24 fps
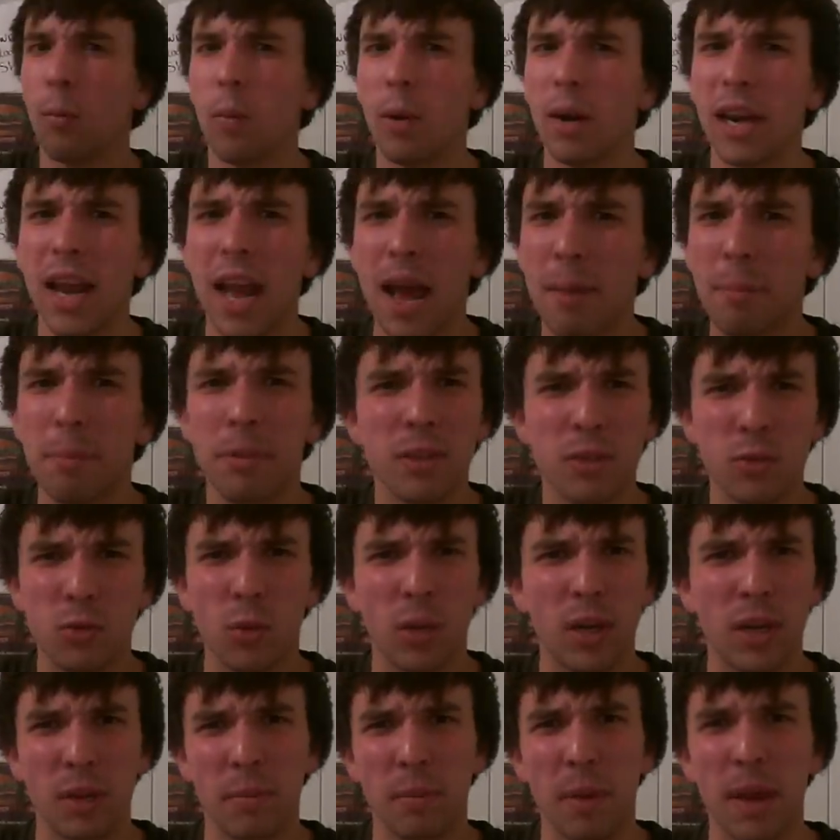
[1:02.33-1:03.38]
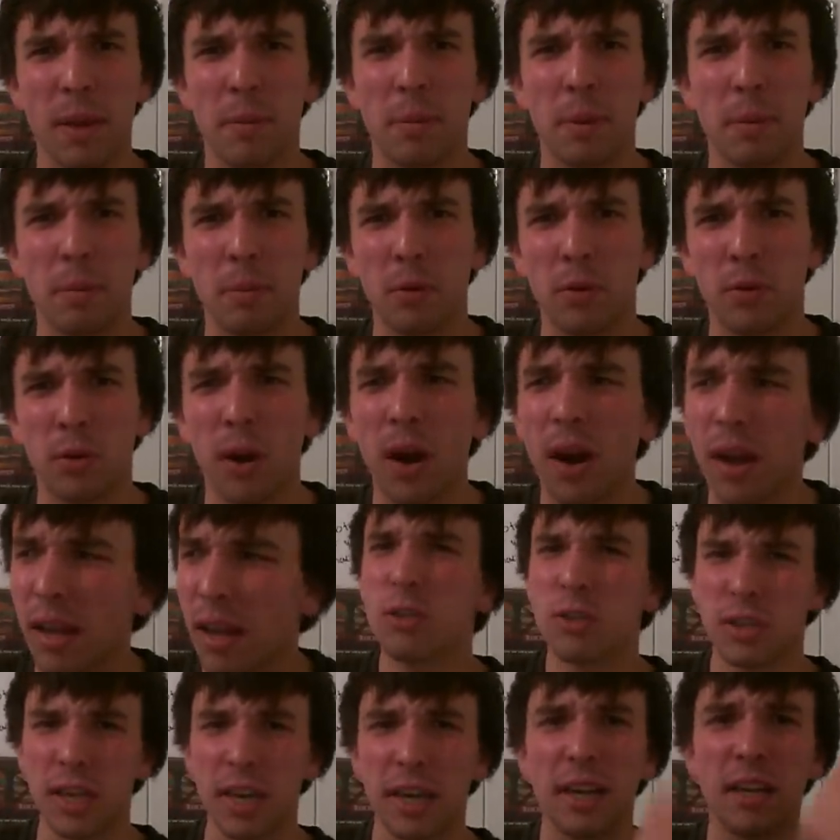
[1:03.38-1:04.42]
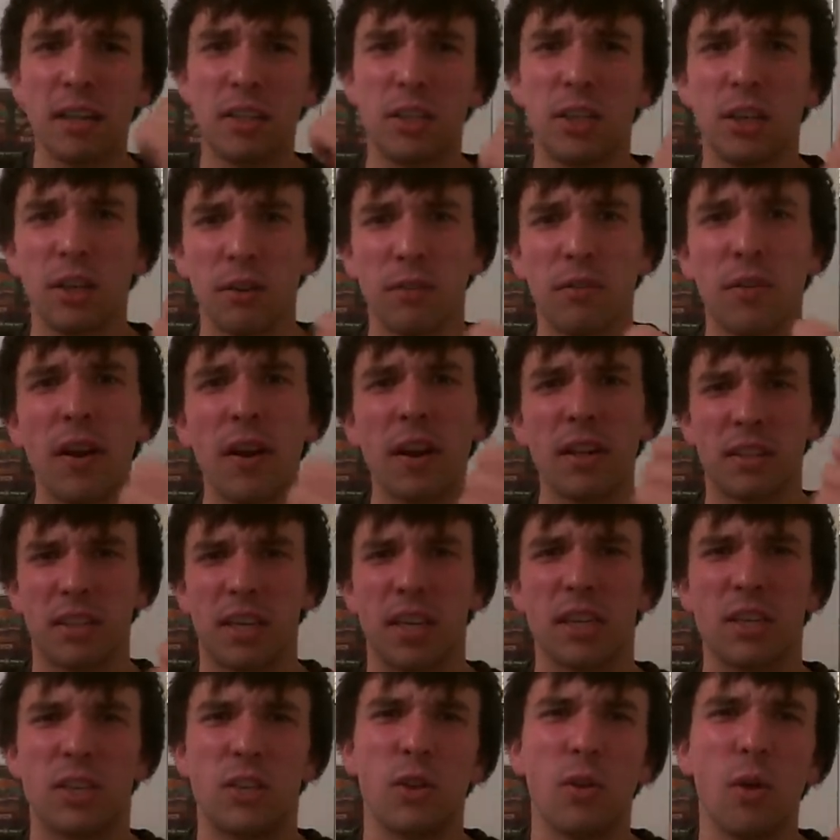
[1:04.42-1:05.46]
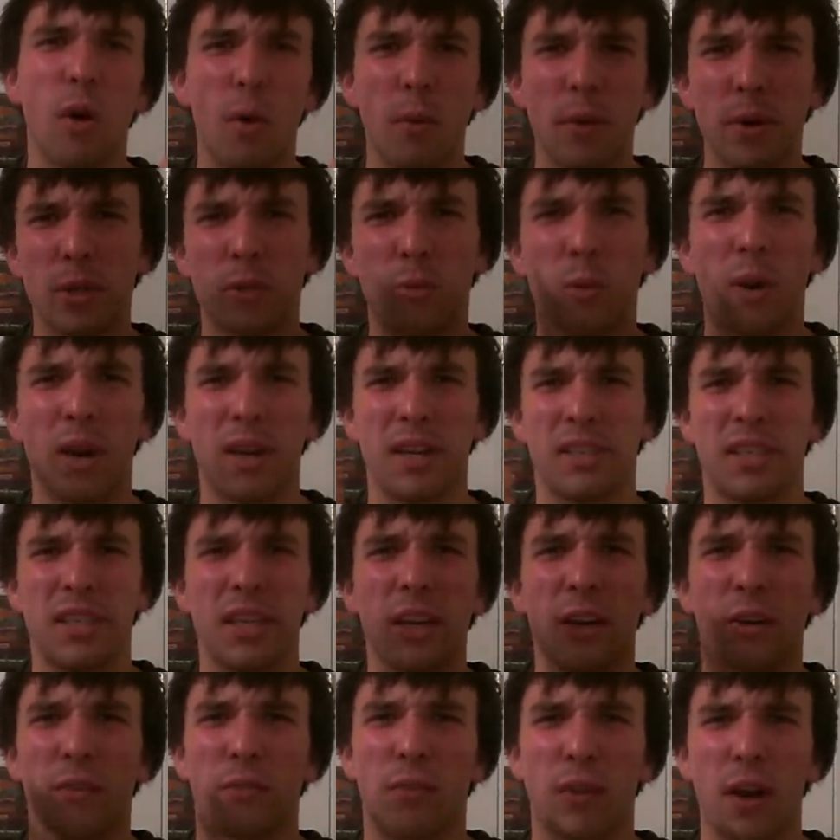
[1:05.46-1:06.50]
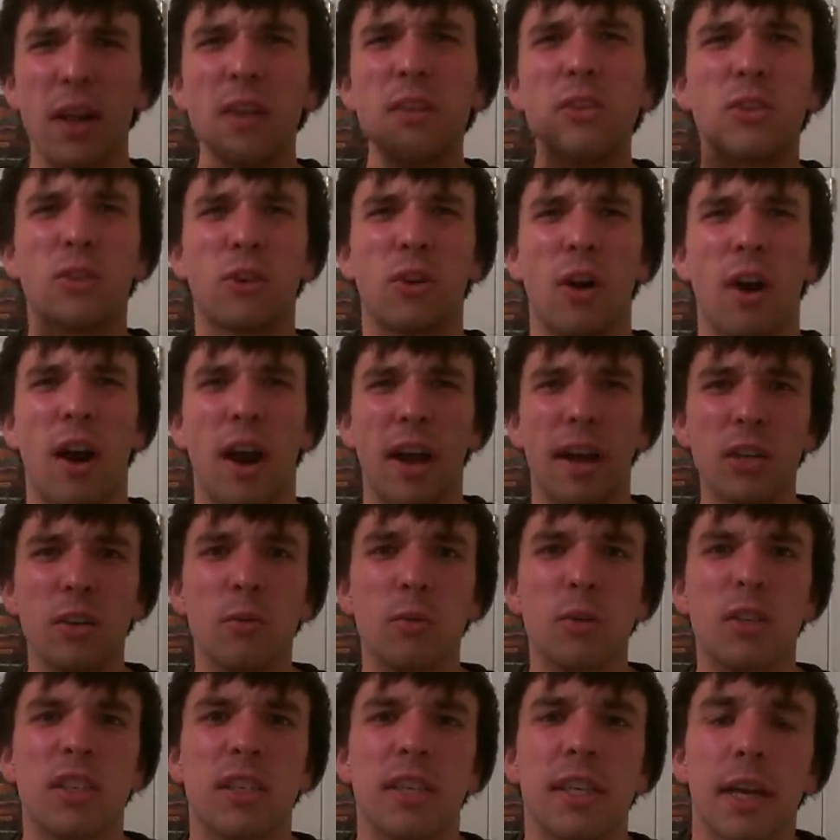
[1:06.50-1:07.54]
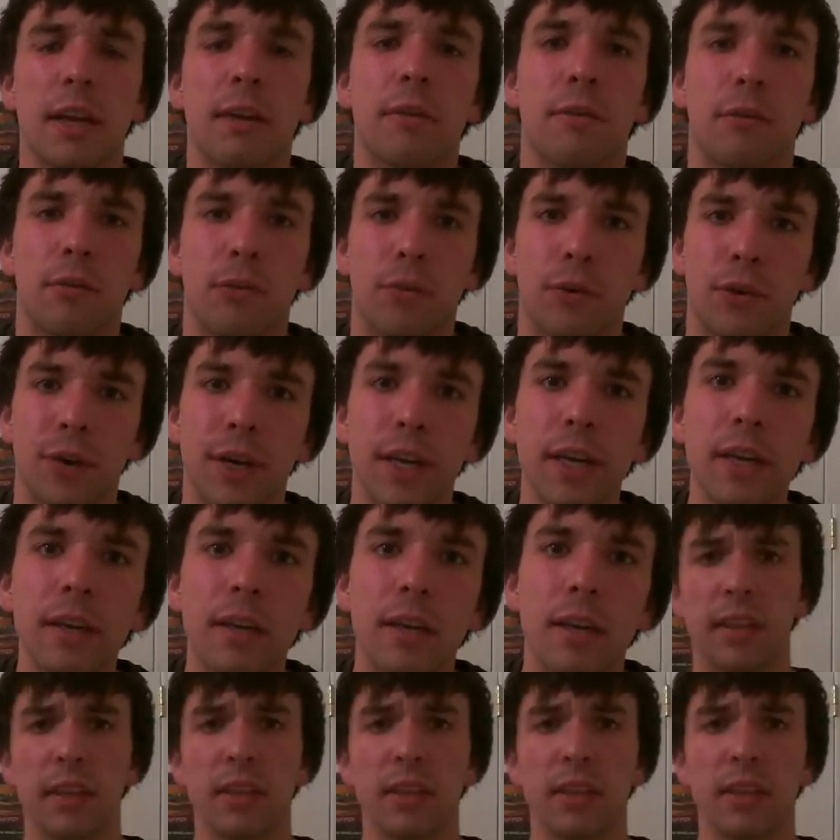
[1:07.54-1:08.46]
And what happens when you make people cry? You send it to your friends because you always want to see your friends crying. You sick freak.